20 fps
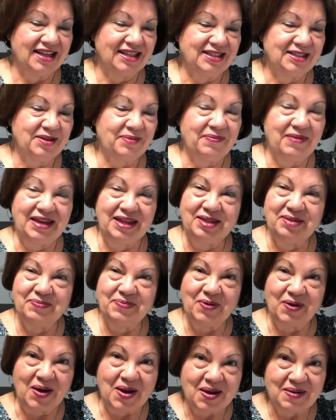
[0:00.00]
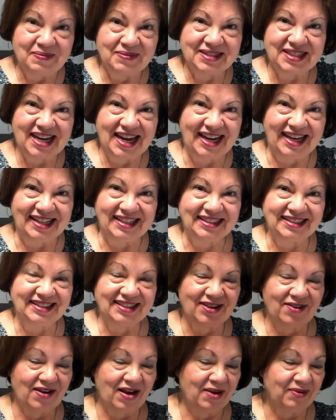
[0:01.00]
to meet the prompt, and
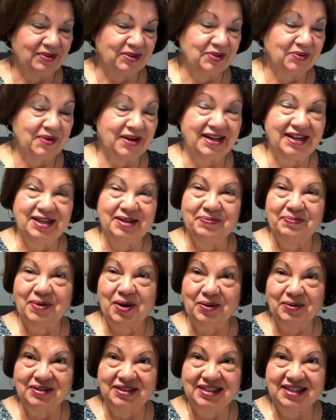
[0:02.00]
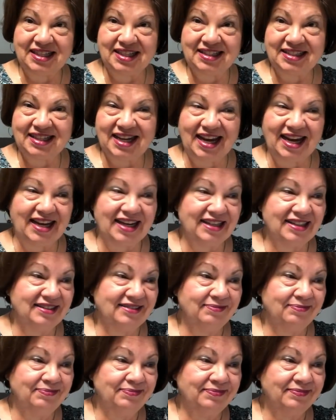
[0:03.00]
so I was ready to post it.
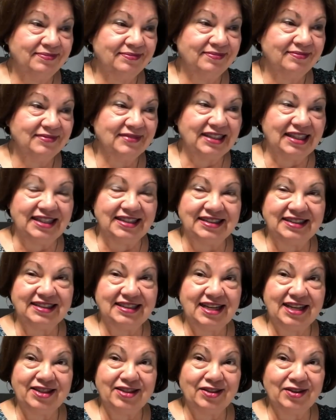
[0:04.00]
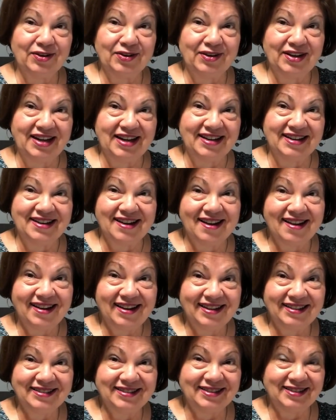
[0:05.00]
And it's 10:30 at
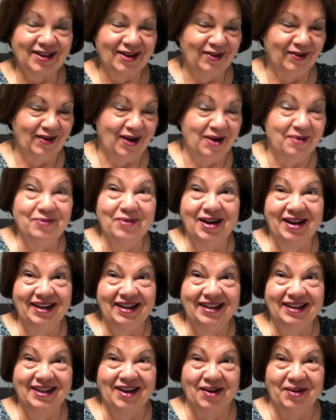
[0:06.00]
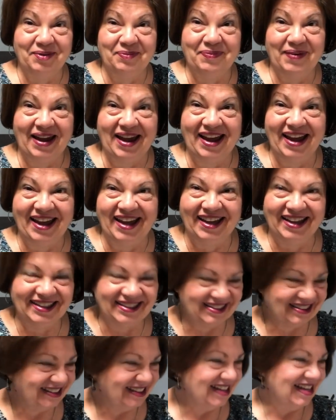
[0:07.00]
night, so I'm ready to go to bed.
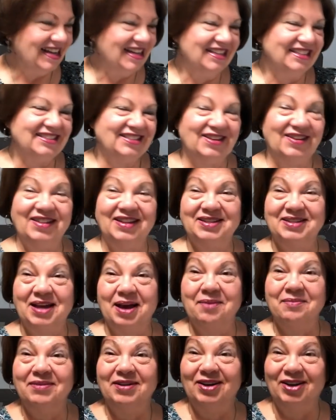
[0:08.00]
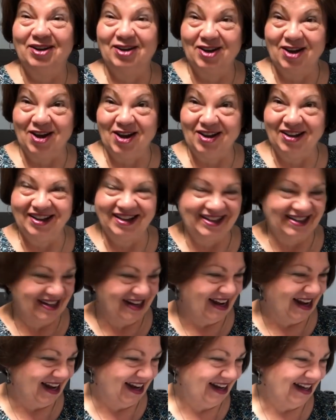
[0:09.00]
So I'm gonna call it a
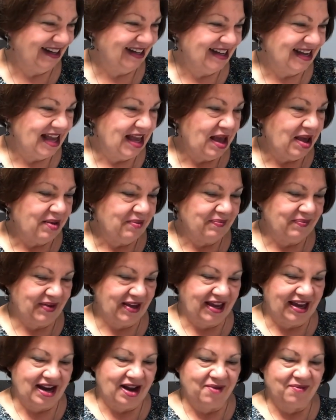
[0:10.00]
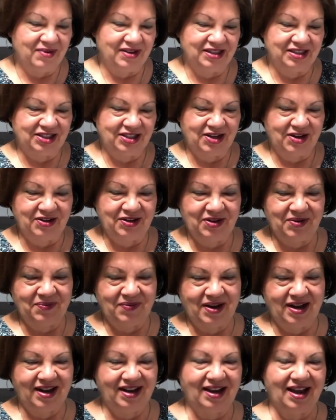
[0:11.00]
day, but I wanna show you
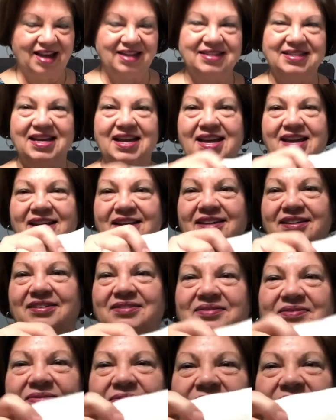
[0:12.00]
what I got done.